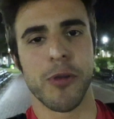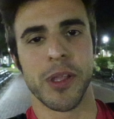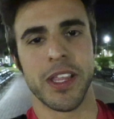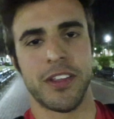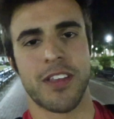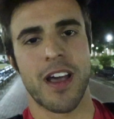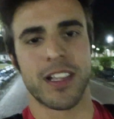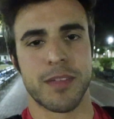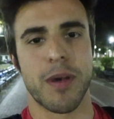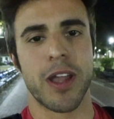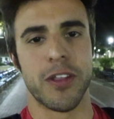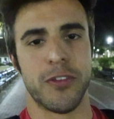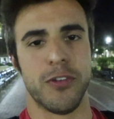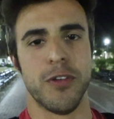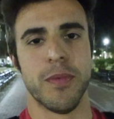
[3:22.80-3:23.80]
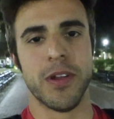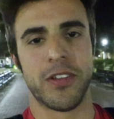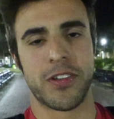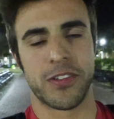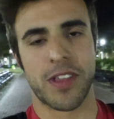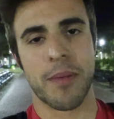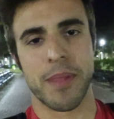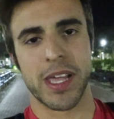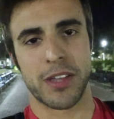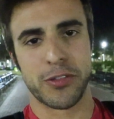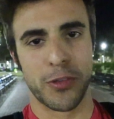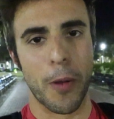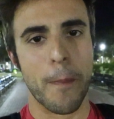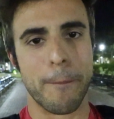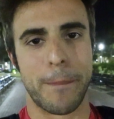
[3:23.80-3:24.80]
really talked about it too much because I'm like
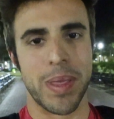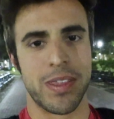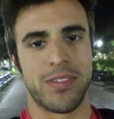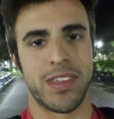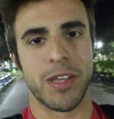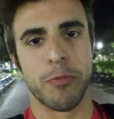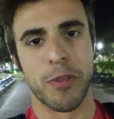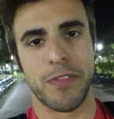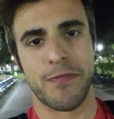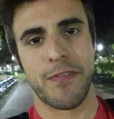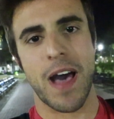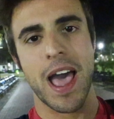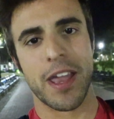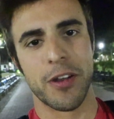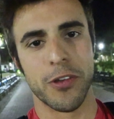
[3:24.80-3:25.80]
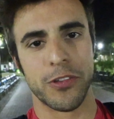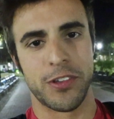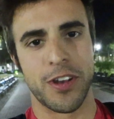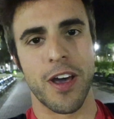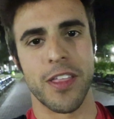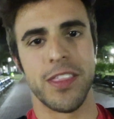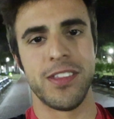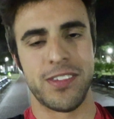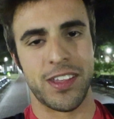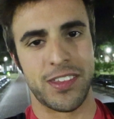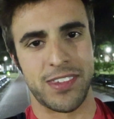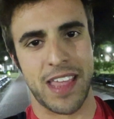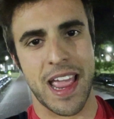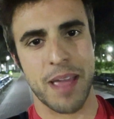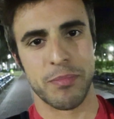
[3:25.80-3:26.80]
so busy with finals and all these
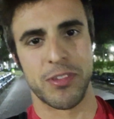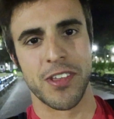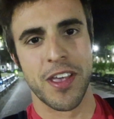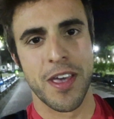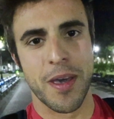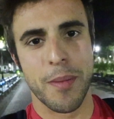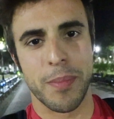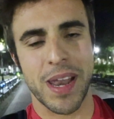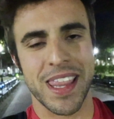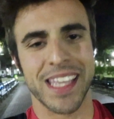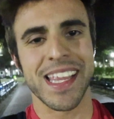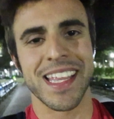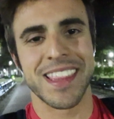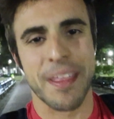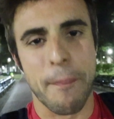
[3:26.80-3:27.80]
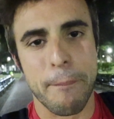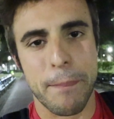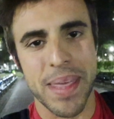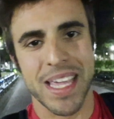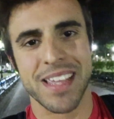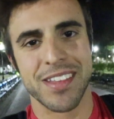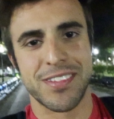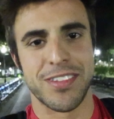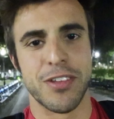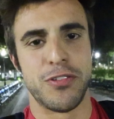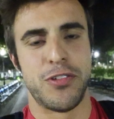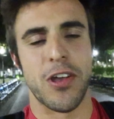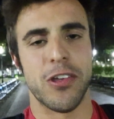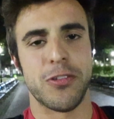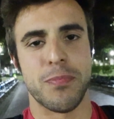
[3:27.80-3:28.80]
exams, but I think like the biggest
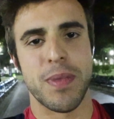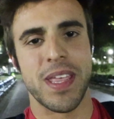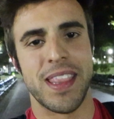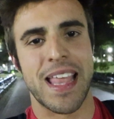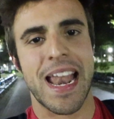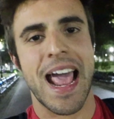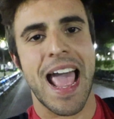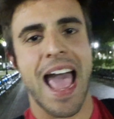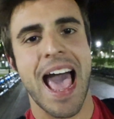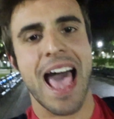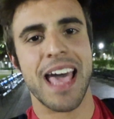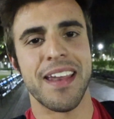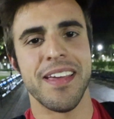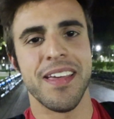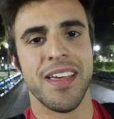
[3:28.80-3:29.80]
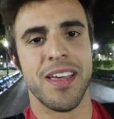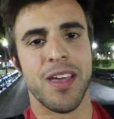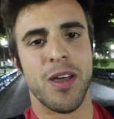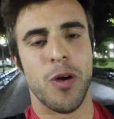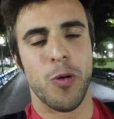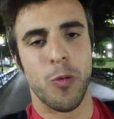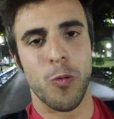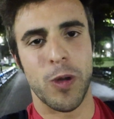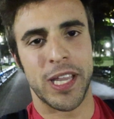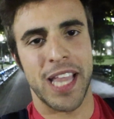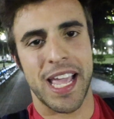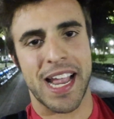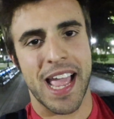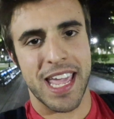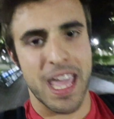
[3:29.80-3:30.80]
adjustment that I had when
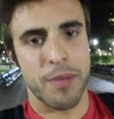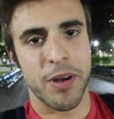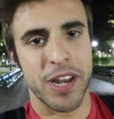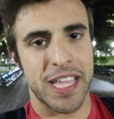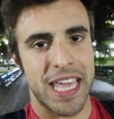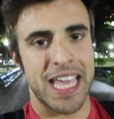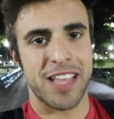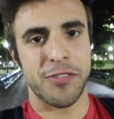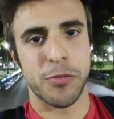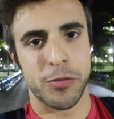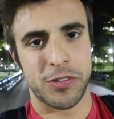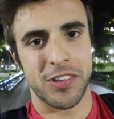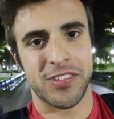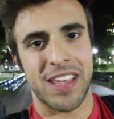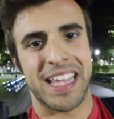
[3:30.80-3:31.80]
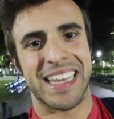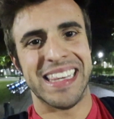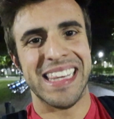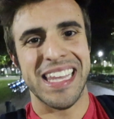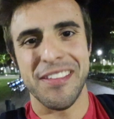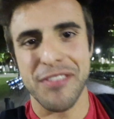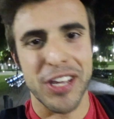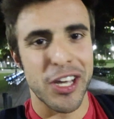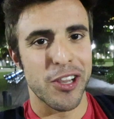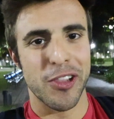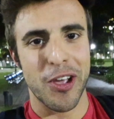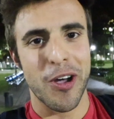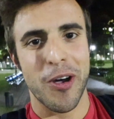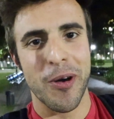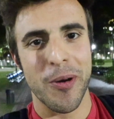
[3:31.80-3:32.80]
like I came here to Gaines was just like living
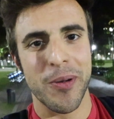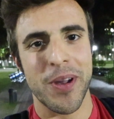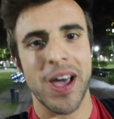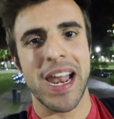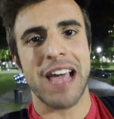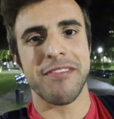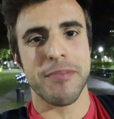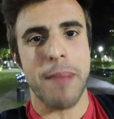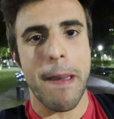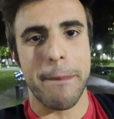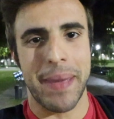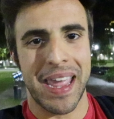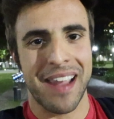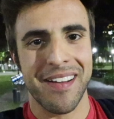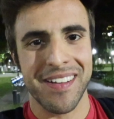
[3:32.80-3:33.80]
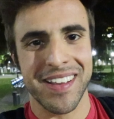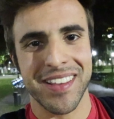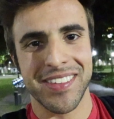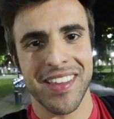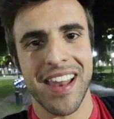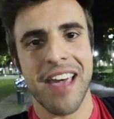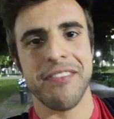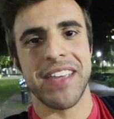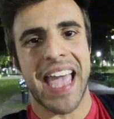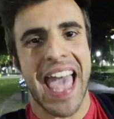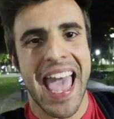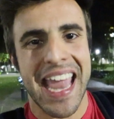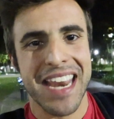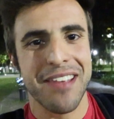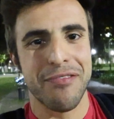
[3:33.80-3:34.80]
alone, not having my parents, not having
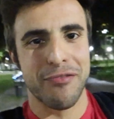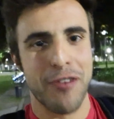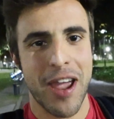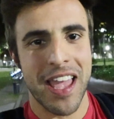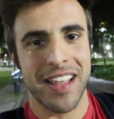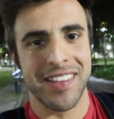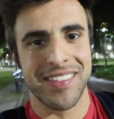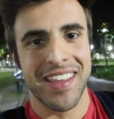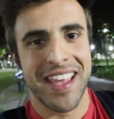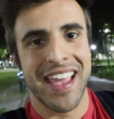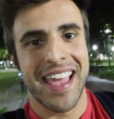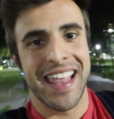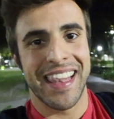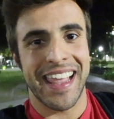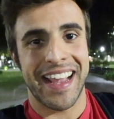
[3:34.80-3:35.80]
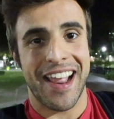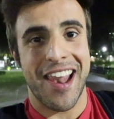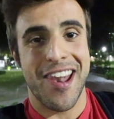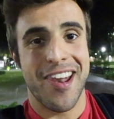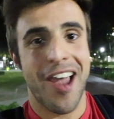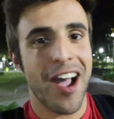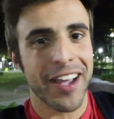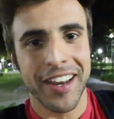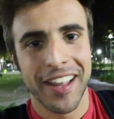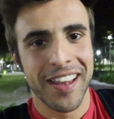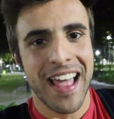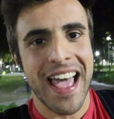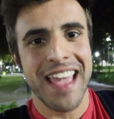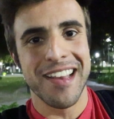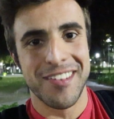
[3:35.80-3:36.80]
any friends. Like not gonna
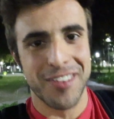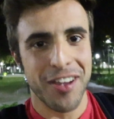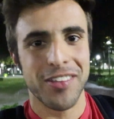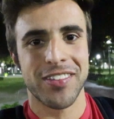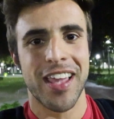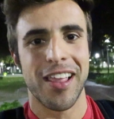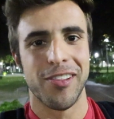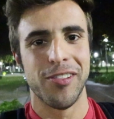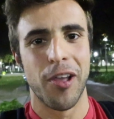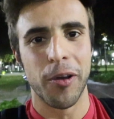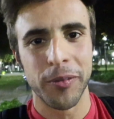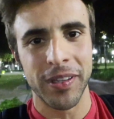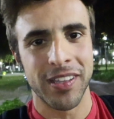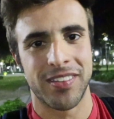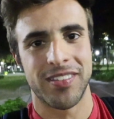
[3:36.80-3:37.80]
lie, it does get lonely